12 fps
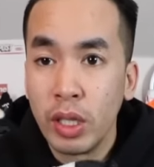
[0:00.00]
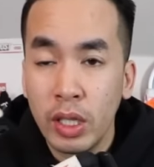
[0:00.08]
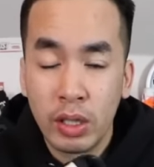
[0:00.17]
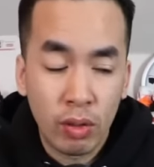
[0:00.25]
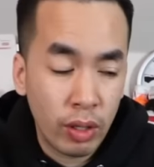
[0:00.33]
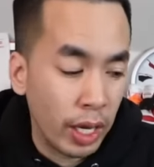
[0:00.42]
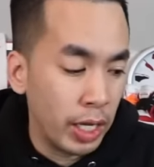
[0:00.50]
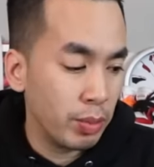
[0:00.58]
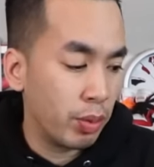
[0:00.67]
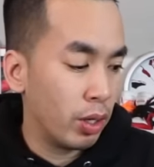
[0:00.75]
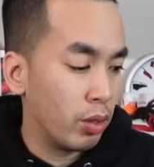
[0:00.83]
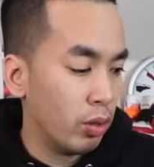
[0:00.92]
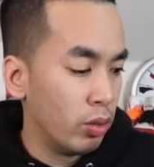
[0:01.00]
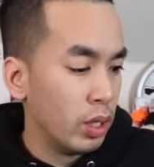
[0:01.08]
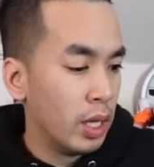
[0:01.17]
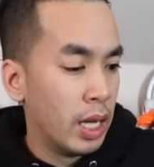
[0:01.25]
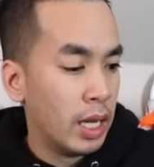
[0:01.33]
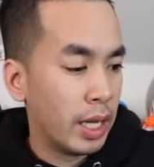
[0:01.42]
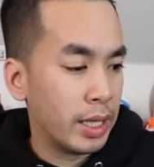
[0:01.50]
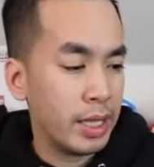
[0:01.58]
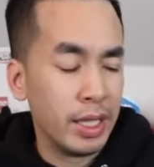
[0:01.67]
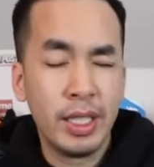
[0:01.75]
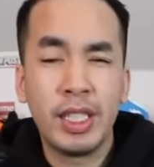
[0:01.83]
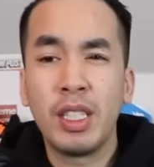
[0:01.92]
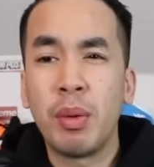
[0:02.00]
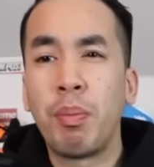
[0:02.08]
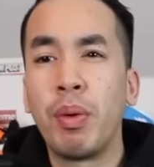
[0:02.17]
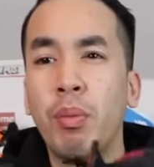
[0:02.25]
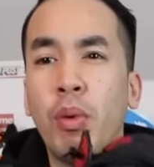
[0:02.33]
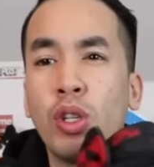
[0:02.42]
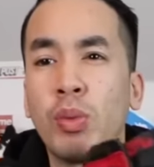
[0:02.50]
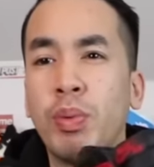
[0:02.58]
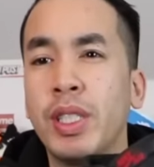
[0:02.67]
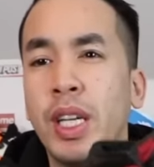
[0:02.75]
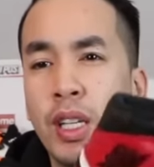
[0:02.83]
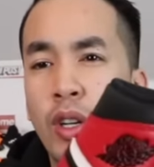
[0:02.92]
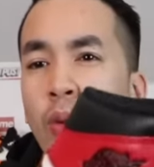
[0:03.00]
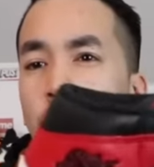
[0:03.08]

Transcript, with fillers: it's okay, it's pretty cool. Like I said, this is the most particular